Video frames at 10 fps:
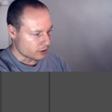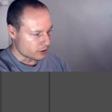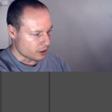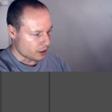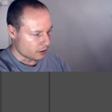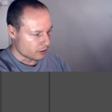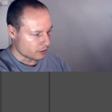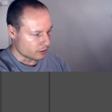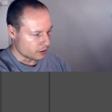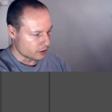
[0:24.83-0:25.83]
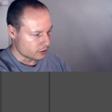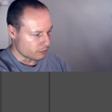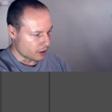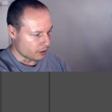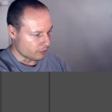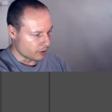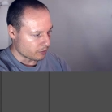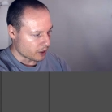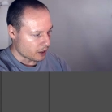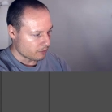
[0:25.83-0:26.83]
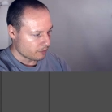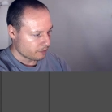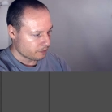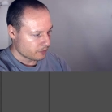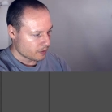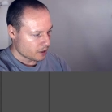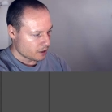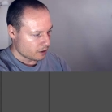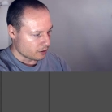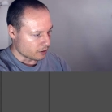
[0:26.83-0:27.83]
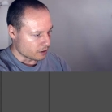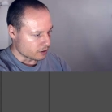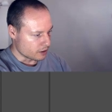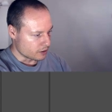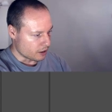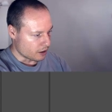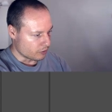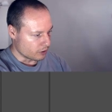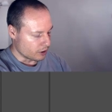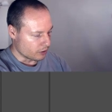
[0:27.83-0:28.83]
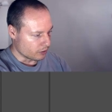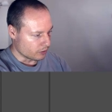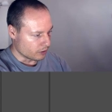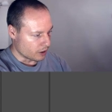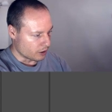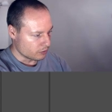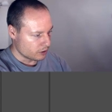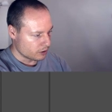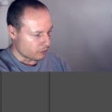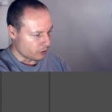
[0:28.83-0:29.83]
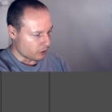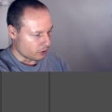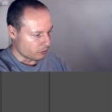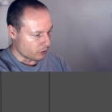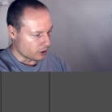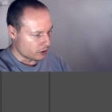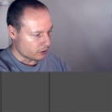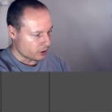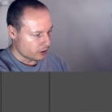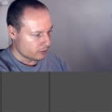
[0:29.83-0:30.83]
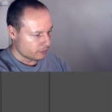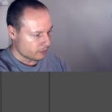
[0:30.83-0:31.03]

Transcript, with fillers: see this is my webcam this is the audio out for monitoring.